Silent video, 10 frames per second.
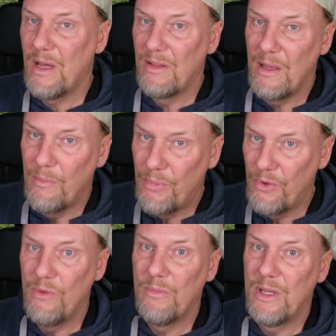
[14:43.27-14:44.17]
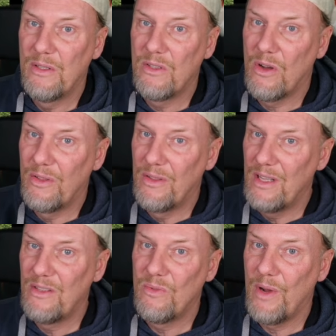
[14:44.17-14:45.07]
and the improvements on
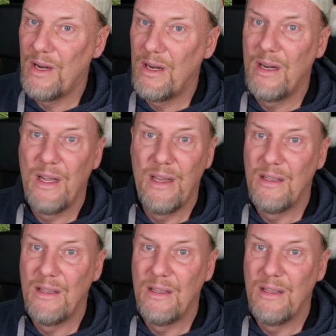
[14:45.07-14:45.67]
this one,